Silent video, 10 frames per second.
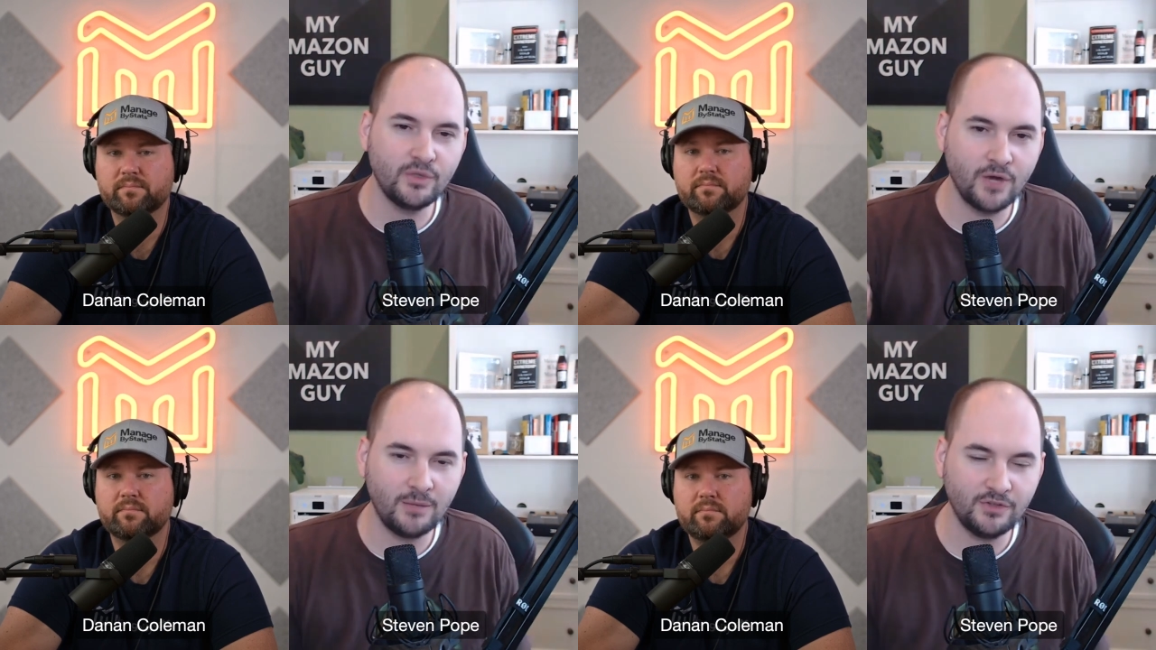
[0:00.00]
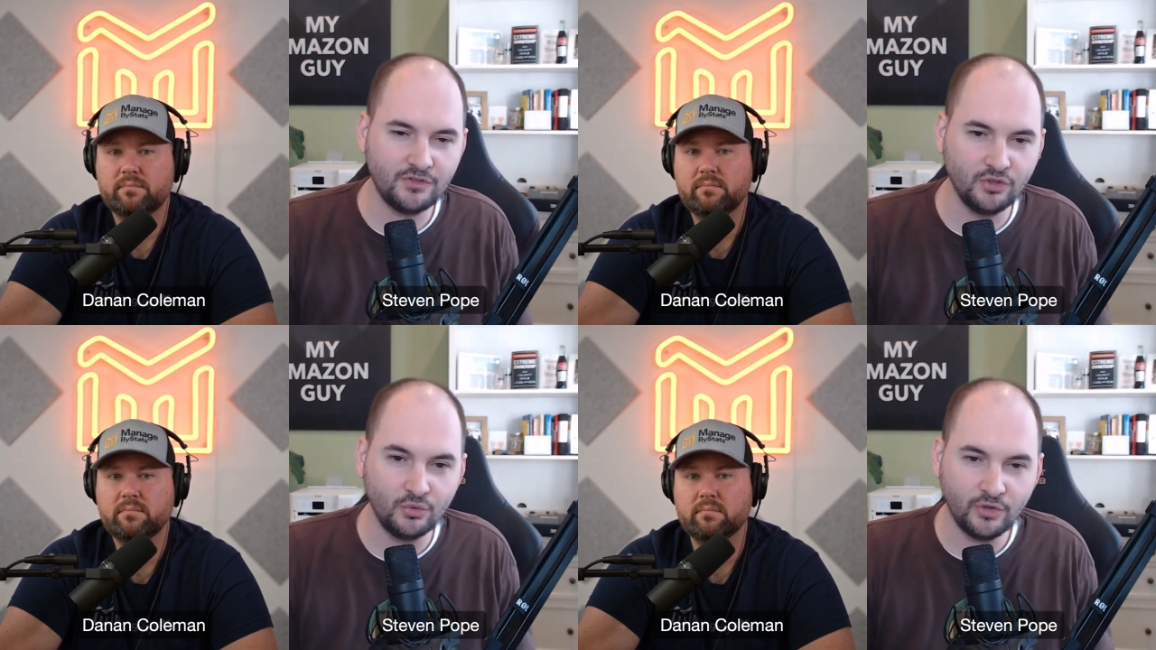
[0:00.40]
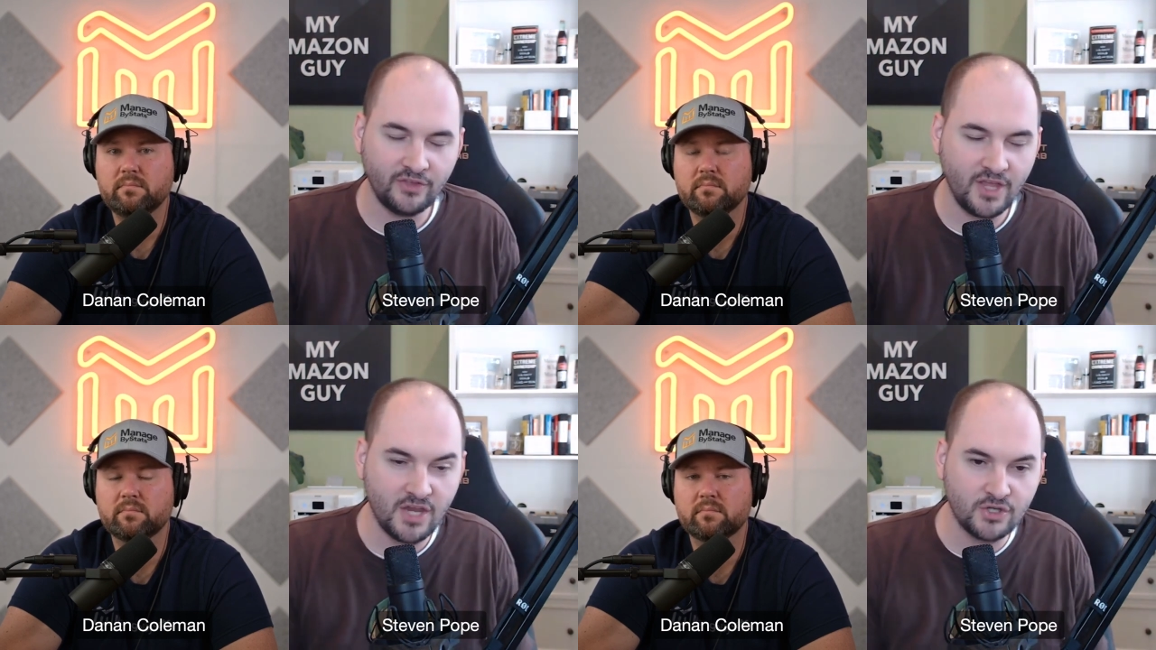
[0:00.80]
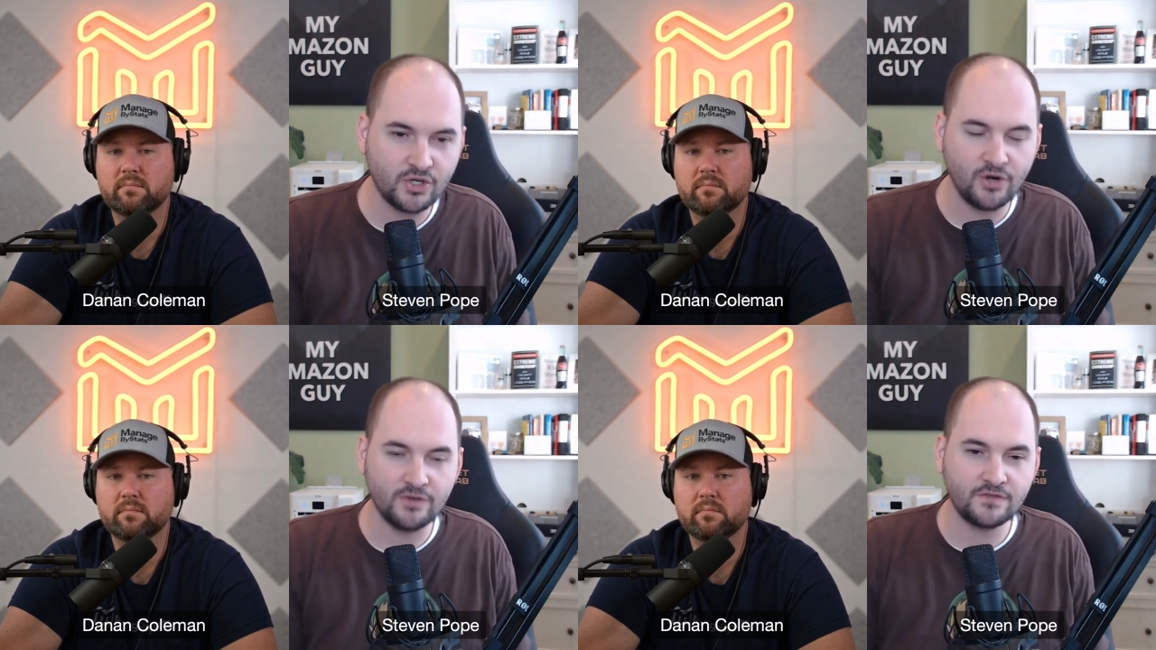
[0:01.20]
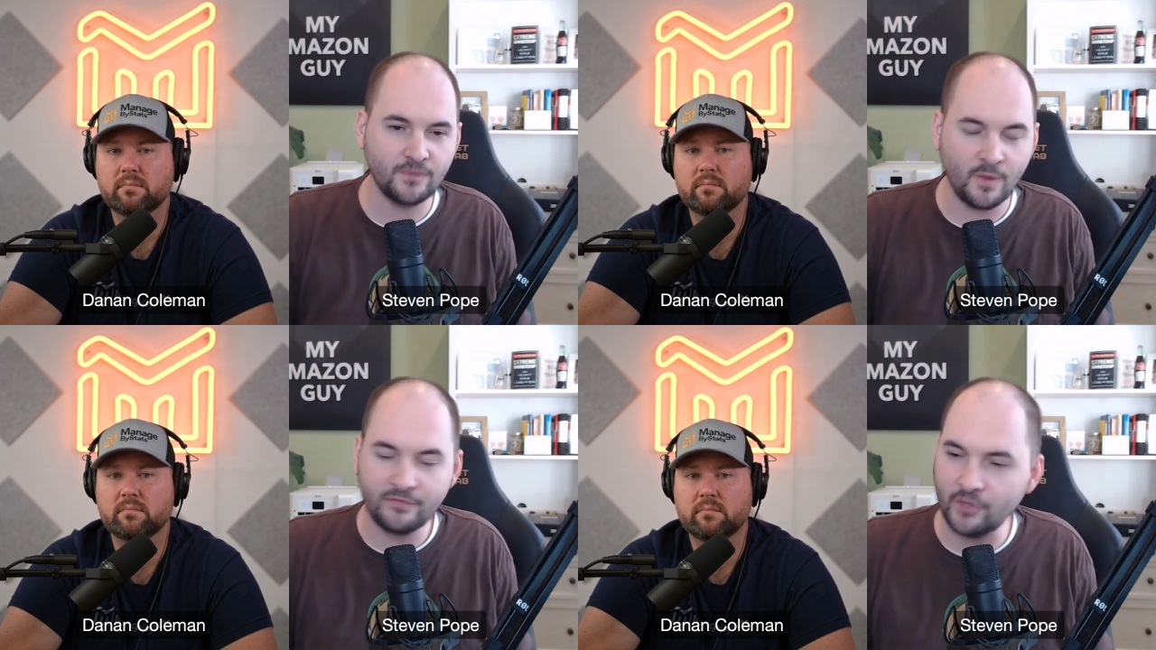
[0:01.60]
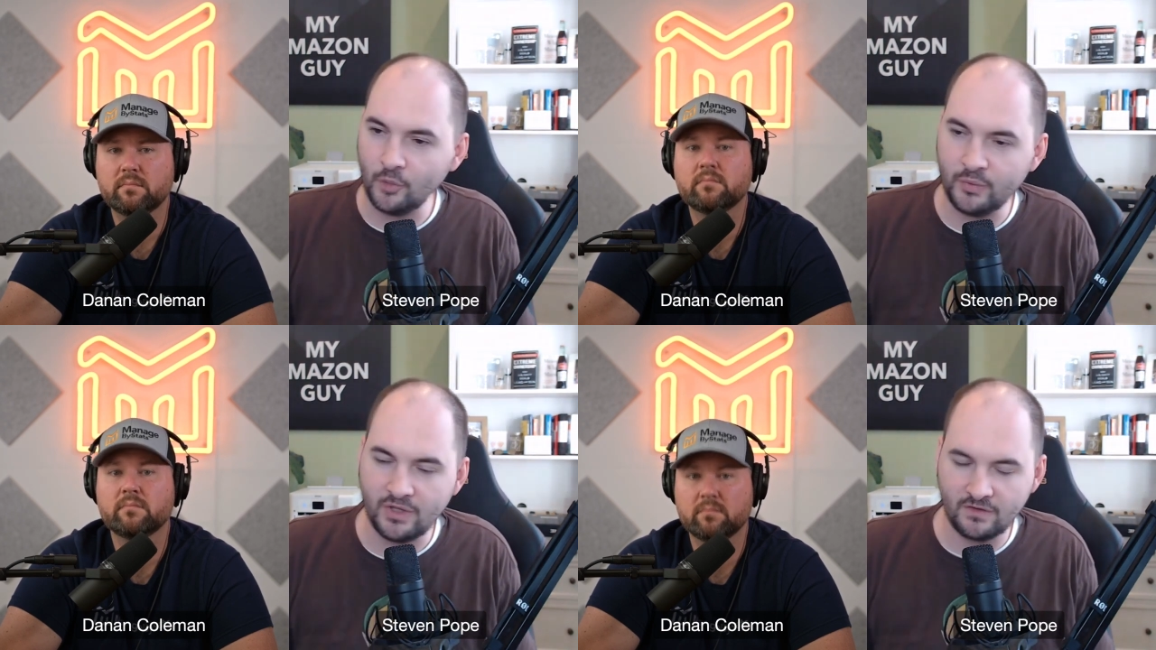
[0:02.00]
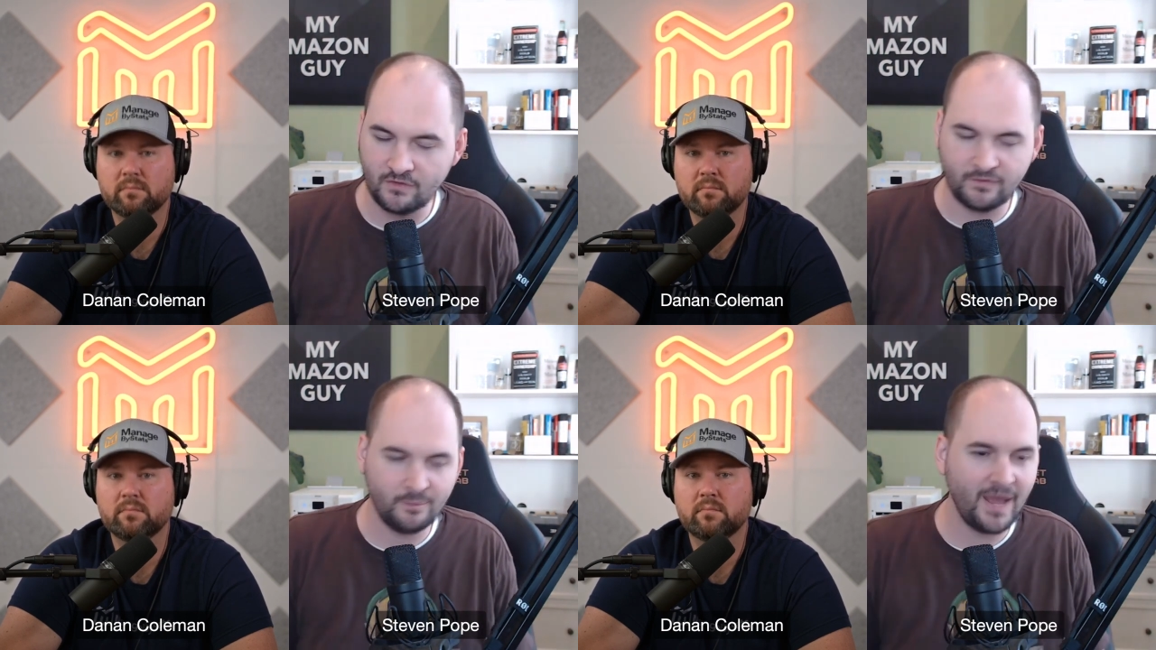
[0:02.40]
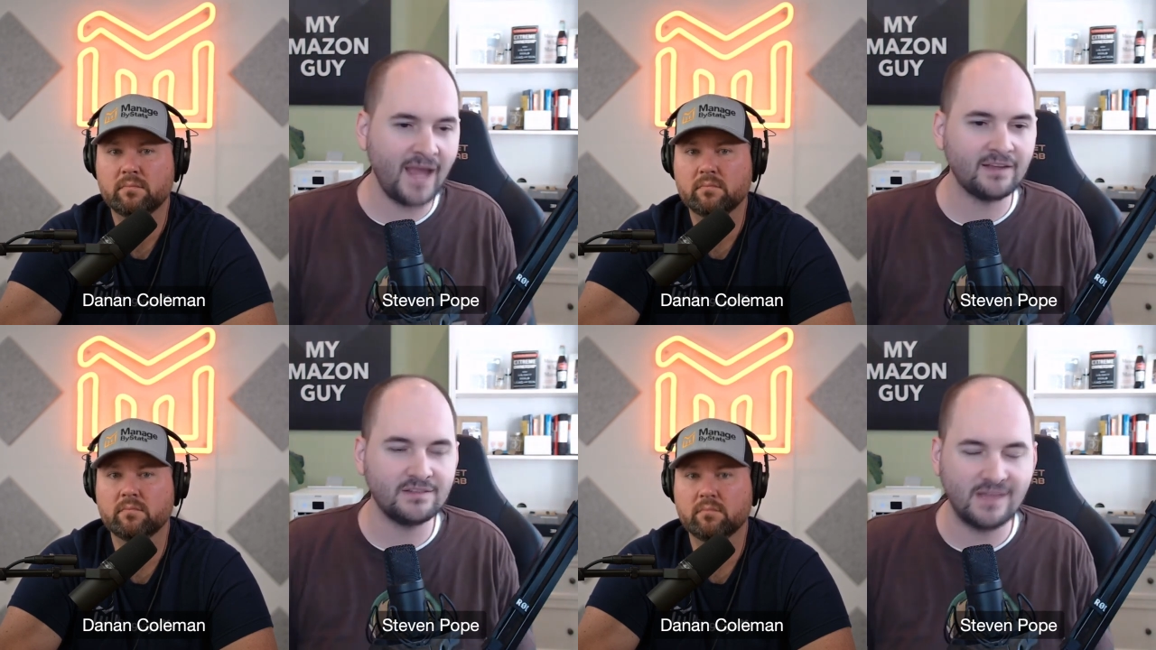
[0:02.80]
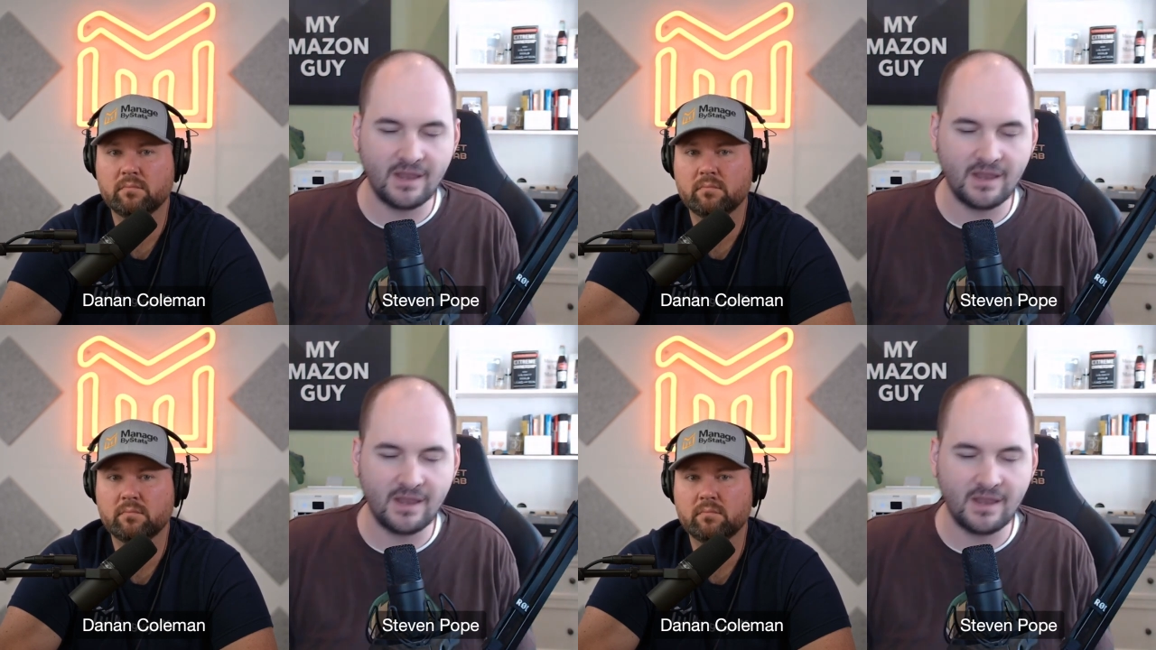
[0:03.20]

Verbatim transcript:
Speaker 1: of what we were able to do with interns from the Philippines and from